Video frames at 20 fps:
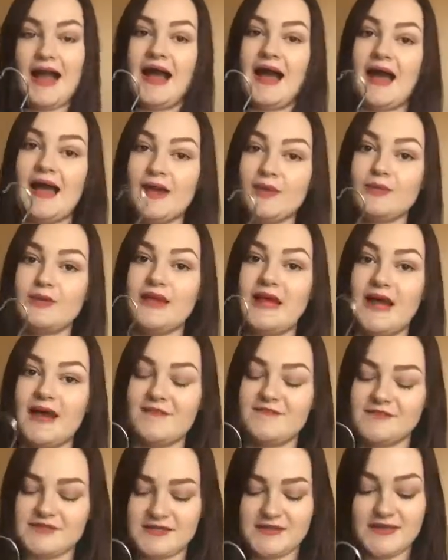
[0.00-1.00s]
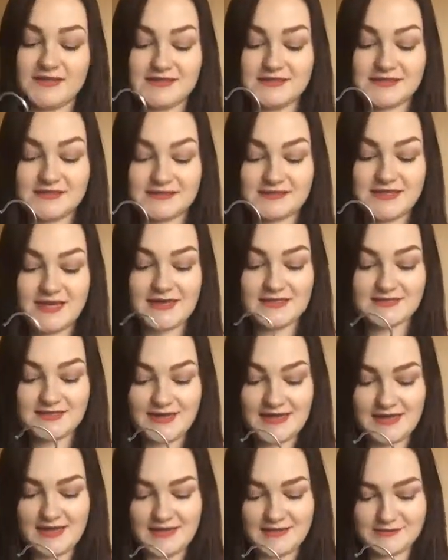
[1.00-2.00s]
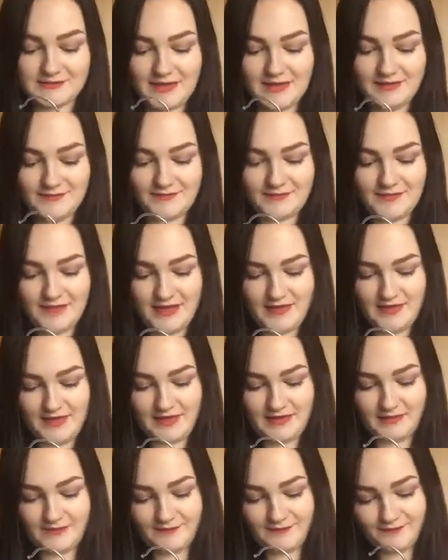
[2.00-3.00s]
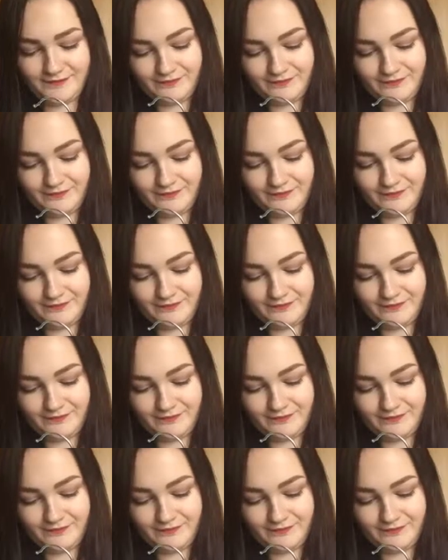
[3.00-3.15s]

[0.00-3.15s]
I will have to, this is a size 8 as well, I think.